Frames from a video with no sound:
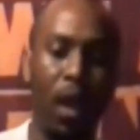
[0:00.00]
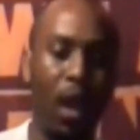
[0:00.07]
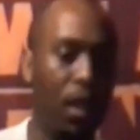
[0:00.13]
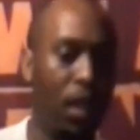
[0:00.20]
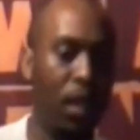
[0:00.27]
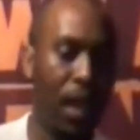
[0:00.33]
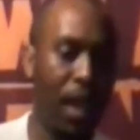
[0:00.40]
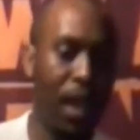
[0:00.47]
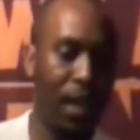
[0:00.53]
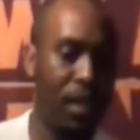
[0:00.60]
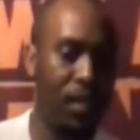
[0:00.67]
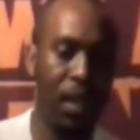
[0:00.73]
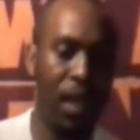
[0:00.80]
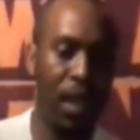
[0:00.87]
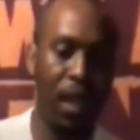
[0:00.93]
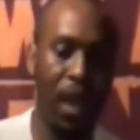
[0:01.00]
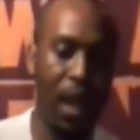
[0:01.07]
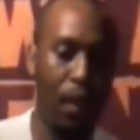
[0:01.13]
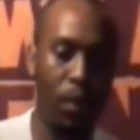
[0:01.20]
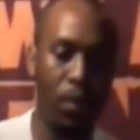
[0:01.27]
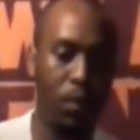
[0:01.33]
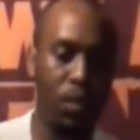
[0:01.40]
And I guess
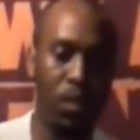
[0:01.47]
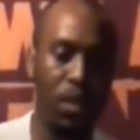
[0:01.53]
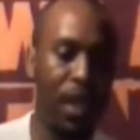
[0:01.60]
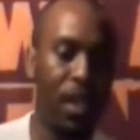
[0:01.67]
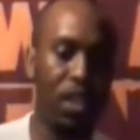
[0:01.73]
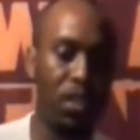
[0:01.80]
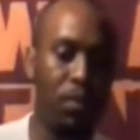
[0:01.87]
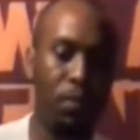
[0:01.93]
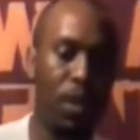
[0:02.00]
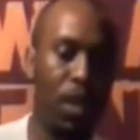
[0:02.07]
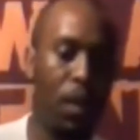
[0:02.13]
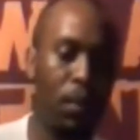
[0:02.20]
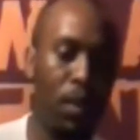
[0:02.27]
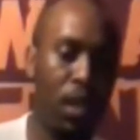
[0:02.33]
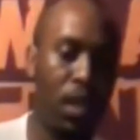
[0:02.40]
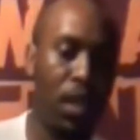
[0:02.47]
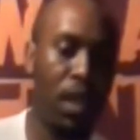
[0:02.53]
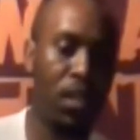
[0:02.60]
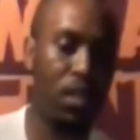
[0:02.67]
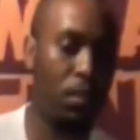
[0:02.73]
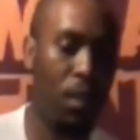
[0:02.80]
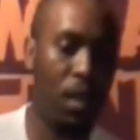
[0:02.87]
I would change becoming a
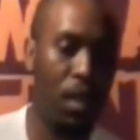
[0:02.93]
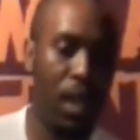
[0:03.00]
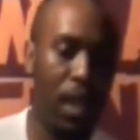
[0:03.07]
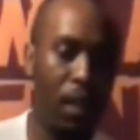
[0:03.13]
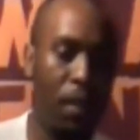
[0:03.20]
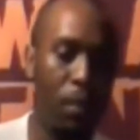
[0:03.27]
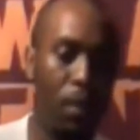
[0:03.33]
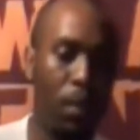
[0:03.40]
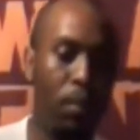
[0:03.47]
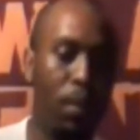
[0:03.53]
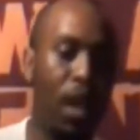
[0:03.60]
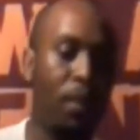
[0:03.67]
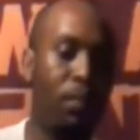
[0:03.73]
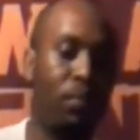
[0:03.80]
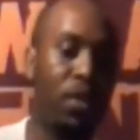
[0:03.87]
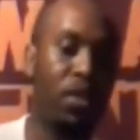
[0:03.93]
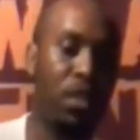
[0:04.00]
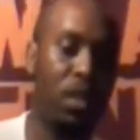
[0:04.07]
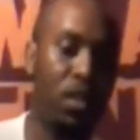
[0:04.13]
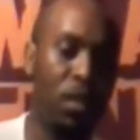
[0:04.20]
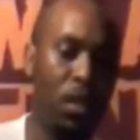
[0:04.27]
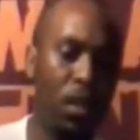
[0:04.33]
king to being like maybe a black
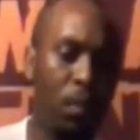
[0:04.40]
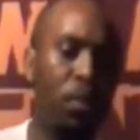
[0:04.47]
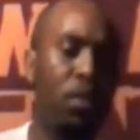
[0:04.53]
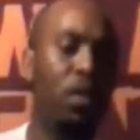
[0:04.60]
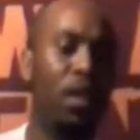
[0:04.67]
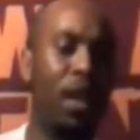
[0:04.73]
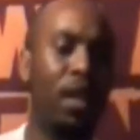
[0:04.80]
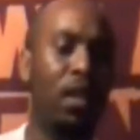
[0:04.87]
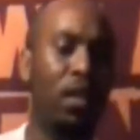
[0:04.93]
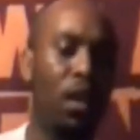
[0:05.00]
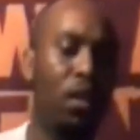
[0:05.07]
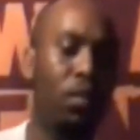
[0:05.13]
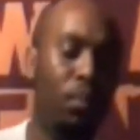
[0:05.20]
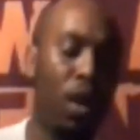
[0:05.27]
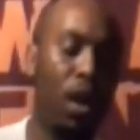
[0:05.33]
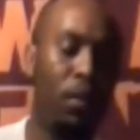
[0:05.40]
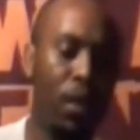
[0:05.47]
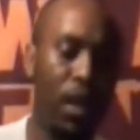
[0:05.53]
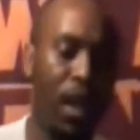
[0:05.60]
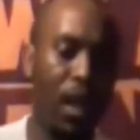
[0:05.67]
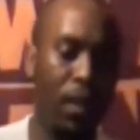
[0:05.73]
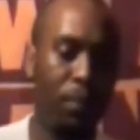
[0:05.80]
president, but not like
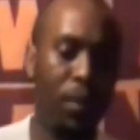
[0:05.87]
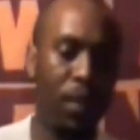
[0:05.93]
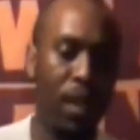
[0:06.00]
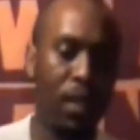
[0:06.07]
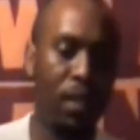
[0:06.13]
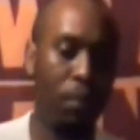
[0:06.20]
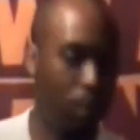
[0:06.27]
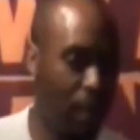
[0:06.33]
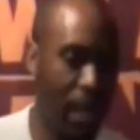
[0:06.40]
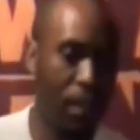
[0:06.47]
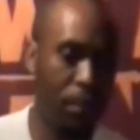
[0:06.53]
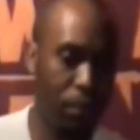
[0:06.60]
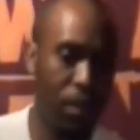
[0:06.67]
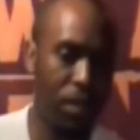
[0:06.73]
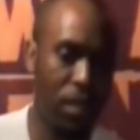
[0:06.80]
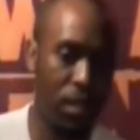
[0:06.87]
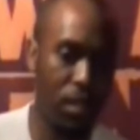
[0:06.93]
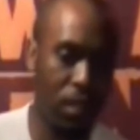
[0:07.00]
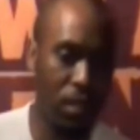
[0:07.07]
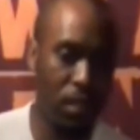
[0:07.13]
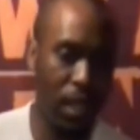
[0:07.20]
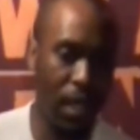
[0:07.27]
Obama. I'd be like a bad
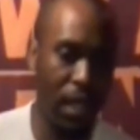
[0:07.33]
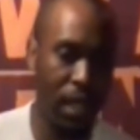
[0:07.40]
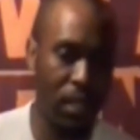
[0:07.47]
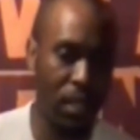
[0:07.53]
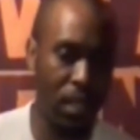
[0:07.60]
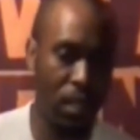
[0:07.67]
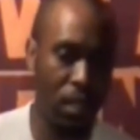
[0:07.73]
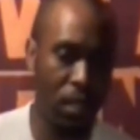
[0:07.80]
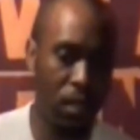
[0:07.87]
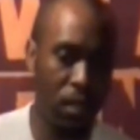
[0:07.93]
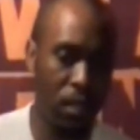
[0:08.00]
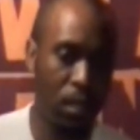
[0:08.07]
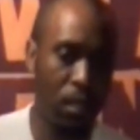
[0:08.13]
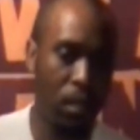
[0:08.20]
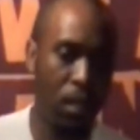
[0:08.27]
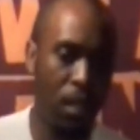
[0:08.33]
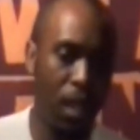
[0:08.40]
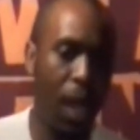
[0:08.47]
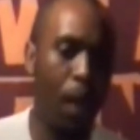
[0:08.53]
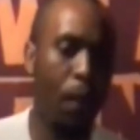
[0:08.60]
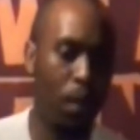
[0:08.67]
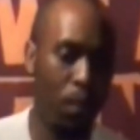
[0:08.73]
president, as in
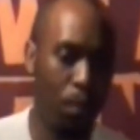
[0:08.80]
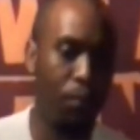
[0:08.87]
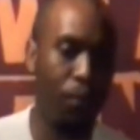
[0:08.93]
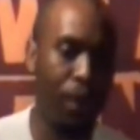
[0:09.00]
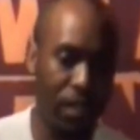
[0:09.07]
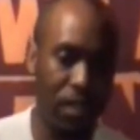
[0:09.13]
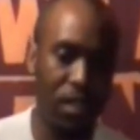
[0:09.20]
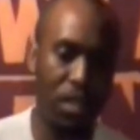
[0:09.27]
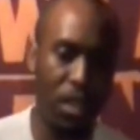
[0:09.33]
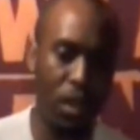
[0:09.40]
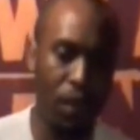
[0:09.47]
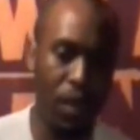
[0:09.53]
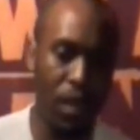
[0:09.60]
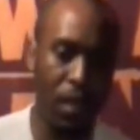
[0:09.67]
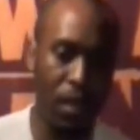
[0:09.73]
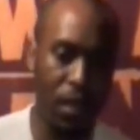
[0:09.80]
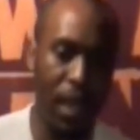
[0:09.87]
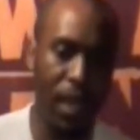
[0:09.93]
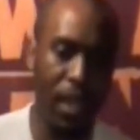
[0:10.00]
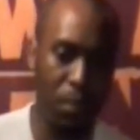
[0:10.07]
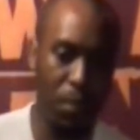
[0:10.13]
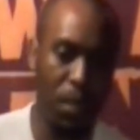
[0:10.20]
I would embrace the tyranny
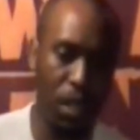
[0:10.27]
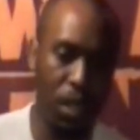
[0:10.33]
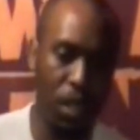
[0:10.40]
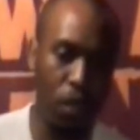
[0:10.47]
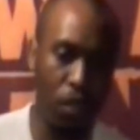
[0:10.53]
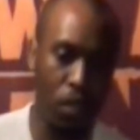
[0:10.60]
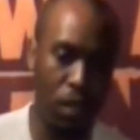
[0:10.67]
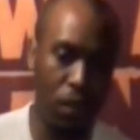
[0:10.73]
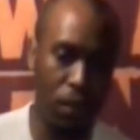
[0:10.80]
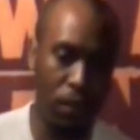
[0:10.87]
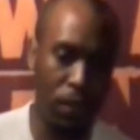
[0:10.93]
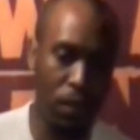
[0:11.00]
that he's been accused of.